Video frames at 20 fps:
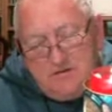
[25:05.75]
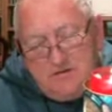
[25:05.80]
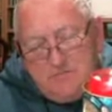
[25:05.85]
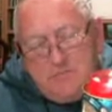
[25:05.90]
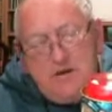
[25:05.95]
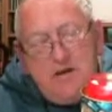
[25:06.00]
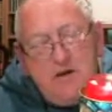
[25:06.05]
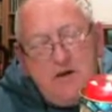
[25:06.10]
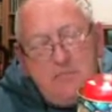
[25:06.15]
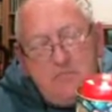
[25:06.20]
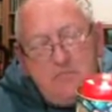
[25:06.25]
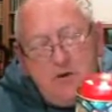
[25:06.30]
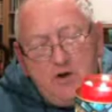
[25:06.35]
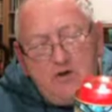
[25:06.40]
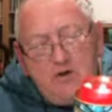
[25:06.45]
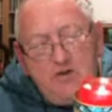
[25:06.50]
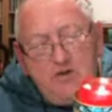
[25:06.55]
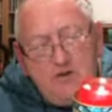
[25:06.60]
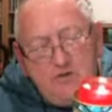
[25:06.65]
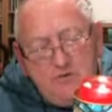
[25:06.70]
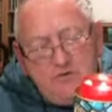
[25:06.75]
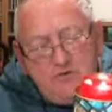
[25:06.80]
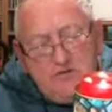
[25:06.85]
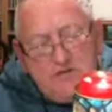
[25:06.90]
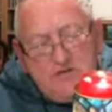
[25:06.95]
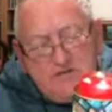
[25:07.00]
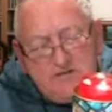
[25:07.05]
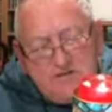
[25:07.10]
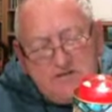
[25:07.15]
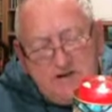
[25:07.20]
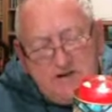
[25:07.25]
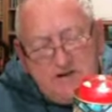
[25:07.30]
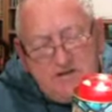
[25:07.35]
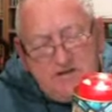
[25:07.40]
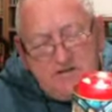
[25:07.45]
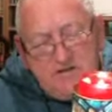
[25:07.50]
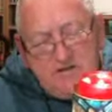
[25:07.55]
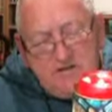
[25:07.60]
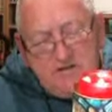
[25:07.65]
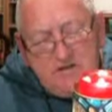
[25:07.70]
be upon you this
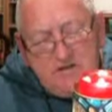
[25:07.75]
night.